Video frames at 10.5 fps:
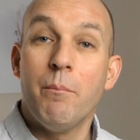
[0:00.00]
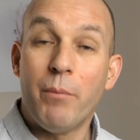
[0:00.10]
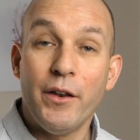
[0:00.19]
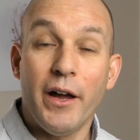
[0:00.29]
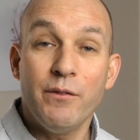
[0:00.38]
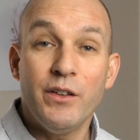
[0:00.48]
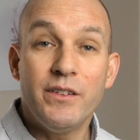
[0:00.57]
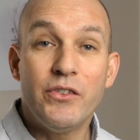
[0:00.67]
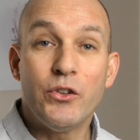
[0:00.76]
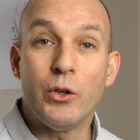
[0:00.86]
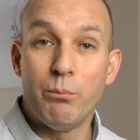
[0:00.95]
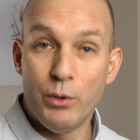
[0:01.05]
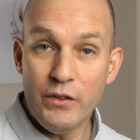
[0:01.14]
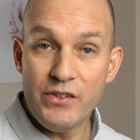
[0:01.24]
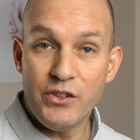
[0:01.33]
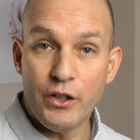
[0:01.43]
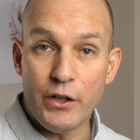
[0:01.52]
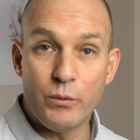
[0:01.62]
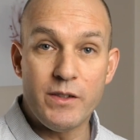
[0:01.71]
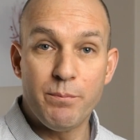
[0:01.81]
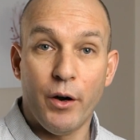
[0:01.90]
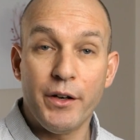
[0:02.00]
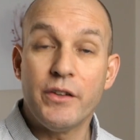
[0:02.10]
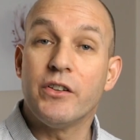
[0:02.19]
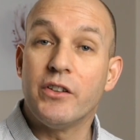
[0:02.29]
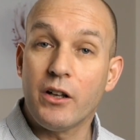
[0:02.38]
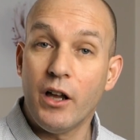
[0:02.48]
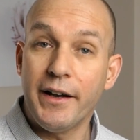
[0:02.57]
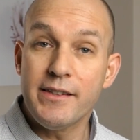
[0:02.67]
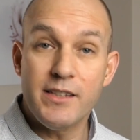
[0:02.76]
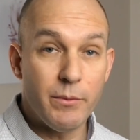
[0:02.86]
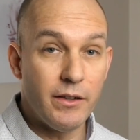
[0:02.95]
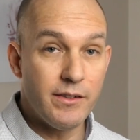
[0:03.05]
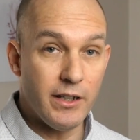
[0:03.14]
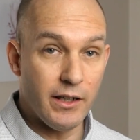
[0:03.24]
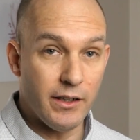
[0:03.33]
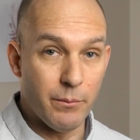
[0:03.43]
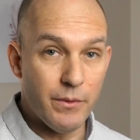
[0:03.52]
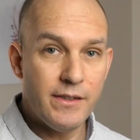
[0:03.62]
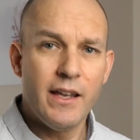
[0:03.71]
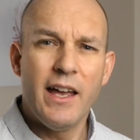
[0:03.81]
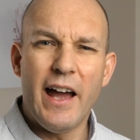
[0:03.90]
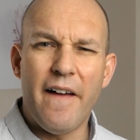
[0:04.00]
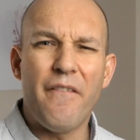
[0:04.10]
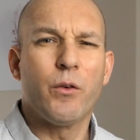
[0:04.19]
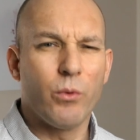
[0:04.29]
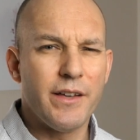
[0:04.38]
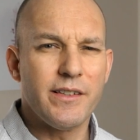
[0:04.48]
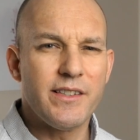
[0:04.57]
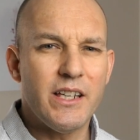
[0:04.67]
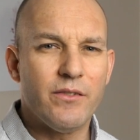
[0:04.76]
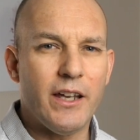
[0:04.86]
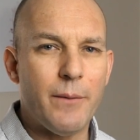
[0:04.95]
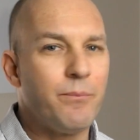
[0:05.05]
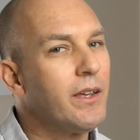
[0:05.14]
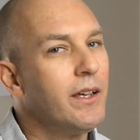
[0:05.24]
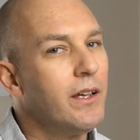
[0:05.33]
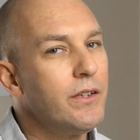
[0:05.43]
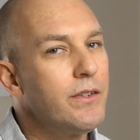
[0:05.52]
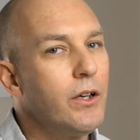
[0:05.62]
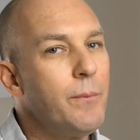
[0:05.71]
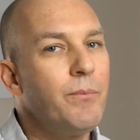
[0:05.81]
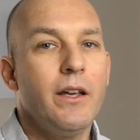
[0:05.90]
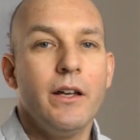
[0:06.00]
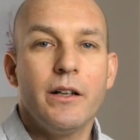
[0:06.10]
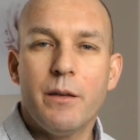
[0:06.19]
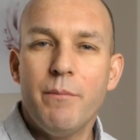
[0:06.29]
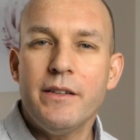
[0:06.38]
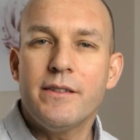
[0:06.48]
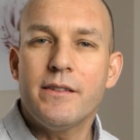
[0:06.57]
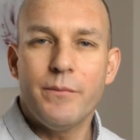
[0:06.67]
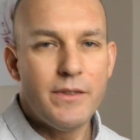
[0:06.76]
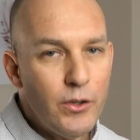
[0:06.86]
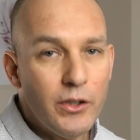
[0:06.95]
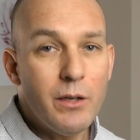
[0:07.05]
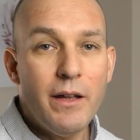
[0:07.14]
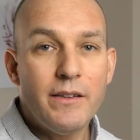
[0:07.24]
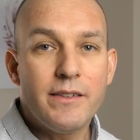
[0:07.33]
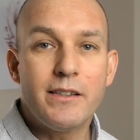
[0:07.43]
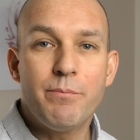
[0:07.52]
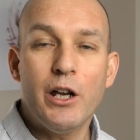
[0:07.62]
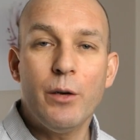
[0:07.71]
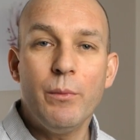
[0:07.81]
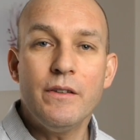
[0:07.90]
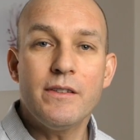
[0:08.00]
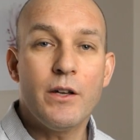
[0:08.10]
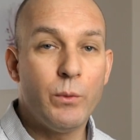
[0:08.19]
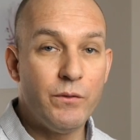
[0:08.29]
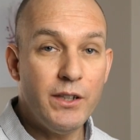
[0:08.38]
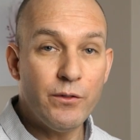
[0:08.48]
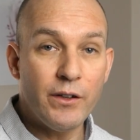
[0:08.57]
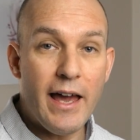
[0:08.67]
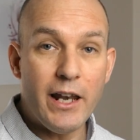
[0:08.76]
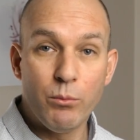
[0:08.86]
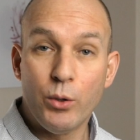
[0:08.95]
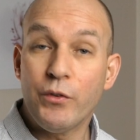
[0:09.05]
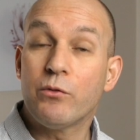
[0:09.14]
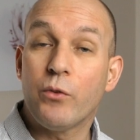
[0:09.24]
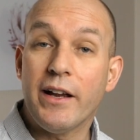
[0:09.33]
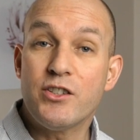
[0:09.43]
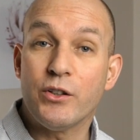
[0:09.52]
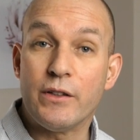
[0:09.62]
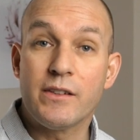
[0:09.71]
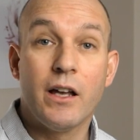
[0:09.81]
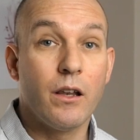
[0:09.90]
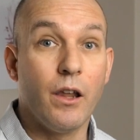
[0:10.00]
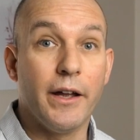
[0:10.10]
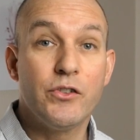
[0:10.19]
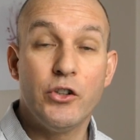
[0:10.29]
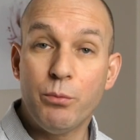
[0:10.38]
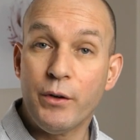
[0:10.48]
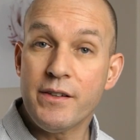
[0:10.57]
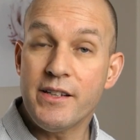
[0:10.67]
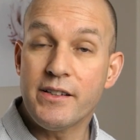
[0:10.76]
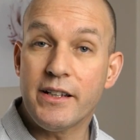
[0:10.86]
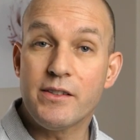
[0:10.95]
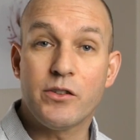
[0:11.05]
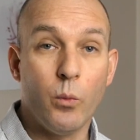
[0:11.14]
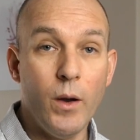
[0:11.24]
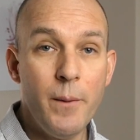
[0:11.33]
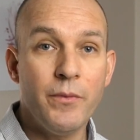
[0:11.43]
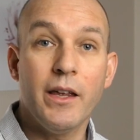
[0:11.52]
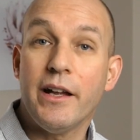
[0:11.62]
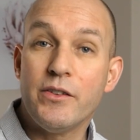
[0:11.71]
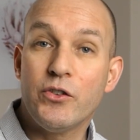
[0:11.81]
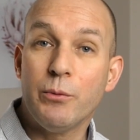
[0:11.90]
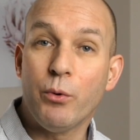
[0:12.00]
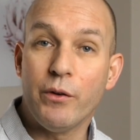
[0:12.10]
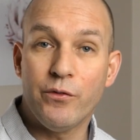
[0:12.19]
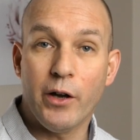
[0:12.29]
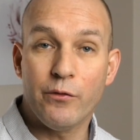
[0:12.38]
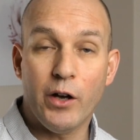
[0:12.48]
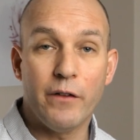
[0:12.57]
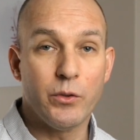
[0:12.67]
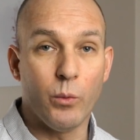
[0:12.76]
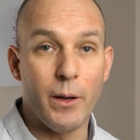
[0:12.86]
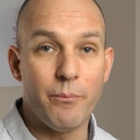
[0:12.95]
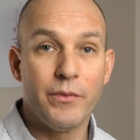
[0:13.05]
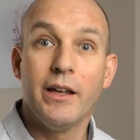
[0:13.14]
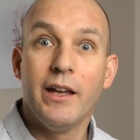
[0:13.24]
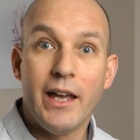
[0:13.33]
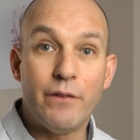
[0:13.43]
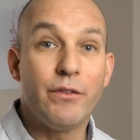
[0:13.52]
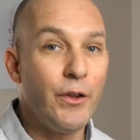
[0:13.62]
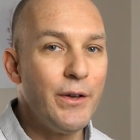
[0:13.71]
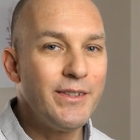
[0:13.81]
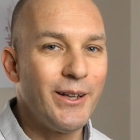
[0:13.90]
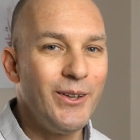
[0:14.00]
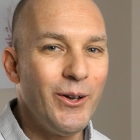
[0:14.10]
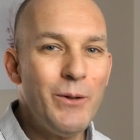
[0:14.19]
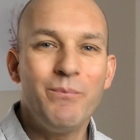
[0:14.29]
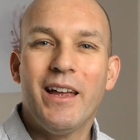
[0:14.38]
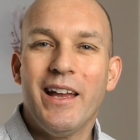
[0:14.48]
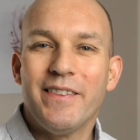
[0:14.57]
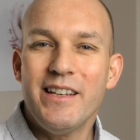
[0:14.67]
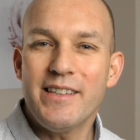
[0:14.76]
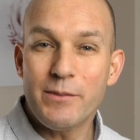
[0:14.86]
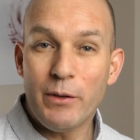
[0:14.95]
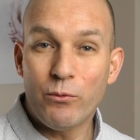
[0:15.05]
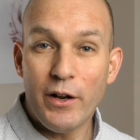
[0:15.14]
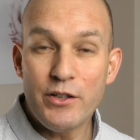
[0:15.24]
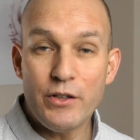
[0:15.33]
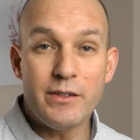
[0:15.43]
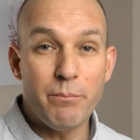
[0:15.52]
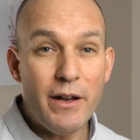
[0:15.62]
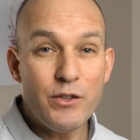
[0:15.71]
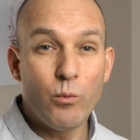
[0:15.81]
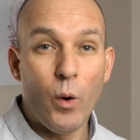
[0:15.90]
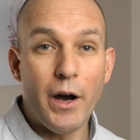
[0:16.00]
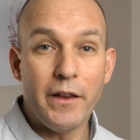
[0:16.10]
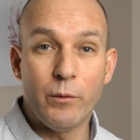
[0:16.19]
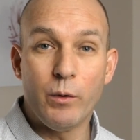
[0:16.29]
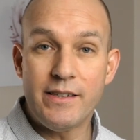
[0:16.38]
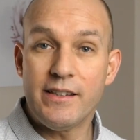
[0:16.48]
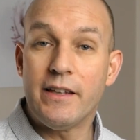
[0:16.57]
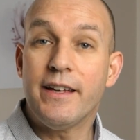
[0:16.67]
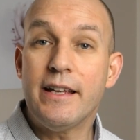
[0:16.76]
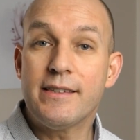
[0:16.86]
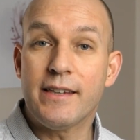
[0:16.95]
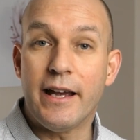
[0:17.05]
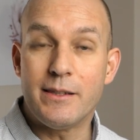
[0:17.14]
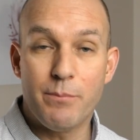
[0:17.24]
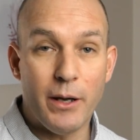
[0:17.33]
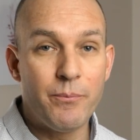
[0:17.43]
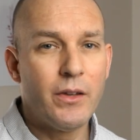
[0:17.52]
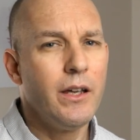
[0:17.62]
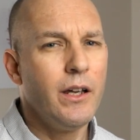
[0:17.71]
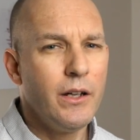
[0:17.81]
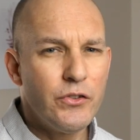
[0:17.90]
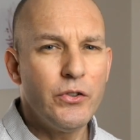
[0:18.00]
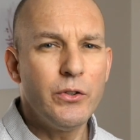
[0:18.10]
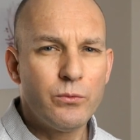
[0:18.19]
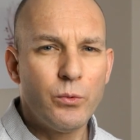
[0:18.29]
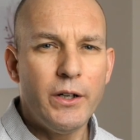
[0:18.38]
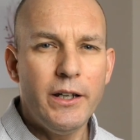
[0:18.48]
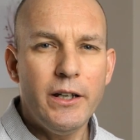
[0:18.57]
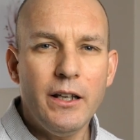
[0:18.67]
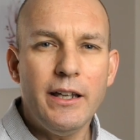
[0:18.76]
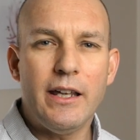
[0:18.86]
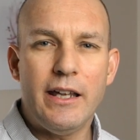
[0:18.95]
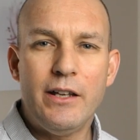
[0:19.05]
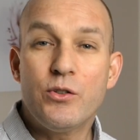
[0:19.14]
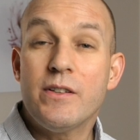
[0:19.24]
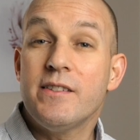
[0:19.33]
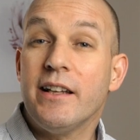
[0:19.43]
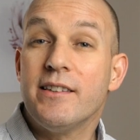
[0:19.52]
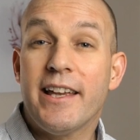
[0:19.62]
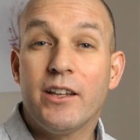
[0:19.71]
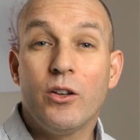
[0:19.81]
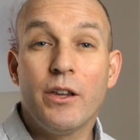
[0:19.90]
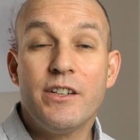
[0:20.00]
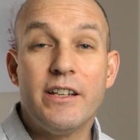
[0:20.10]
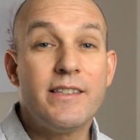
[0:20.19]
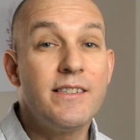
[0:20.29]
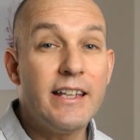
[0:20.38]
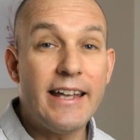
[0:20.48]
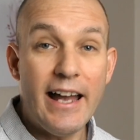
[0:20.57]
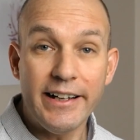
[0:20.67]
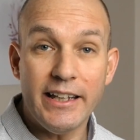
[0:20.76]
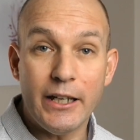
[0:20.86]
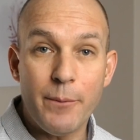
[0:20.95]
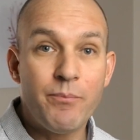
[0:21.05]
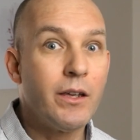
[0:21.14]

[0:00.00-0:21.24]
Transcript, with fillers: By 1952, movie studios responded to declining cinema ticket numbers and the rise of TV. So, commenced, so commenced experiments with different anamorphic ratios like 2.66 to 1 and 2.55 to 1. And for those that don't know, these aspect ratios are much wider than what we see these days, but two really interesting technologies stick out here.